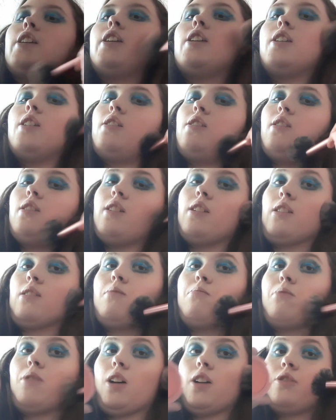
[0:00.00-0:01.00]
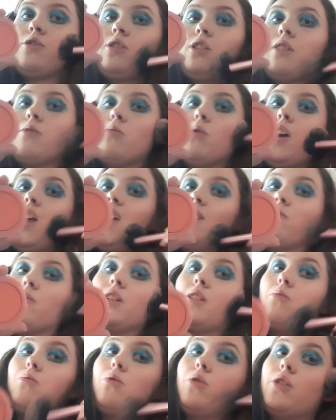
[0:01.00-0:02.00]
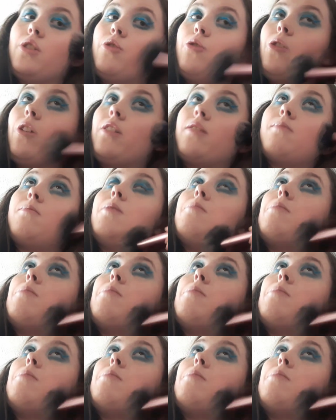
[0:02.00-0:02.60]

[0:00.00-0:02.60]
it is a blush I wear when I want to trust my